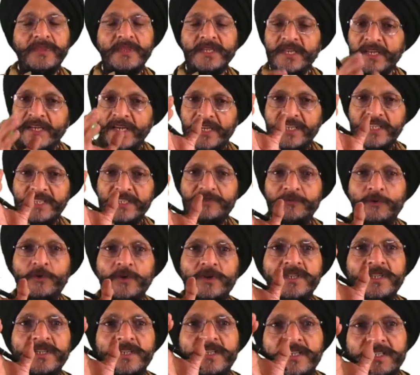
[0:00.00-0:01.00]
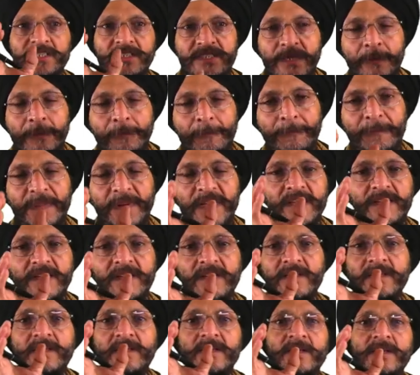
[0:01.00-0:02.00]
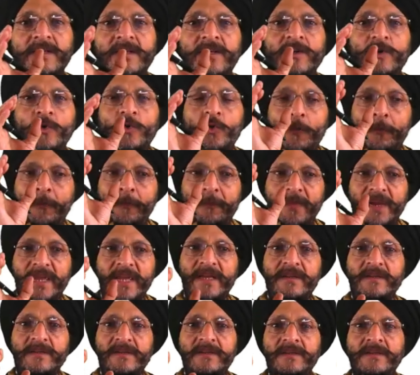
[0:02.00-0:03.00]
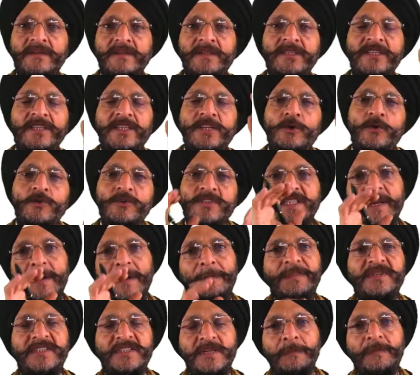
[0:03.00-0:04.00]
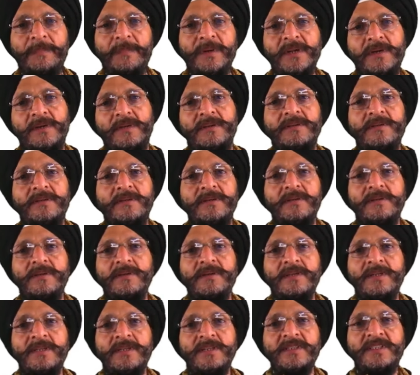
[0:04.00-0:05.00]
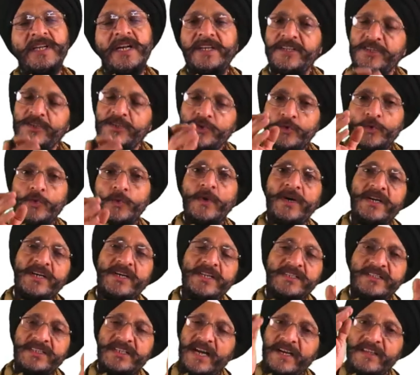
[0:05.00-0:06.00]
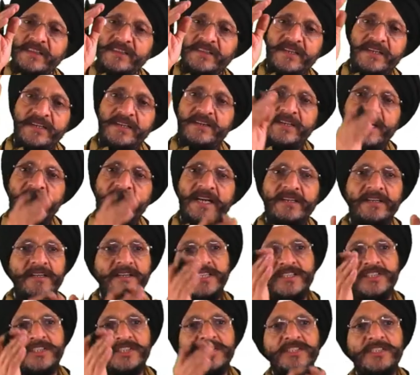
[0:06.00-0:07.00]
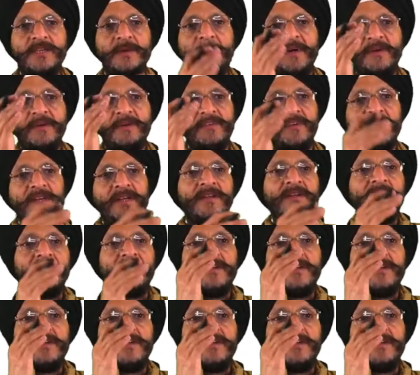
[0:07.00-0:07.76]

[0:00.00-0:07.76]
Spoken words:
it is for simply to make the concept simpler. That is, you understand the direct relationship between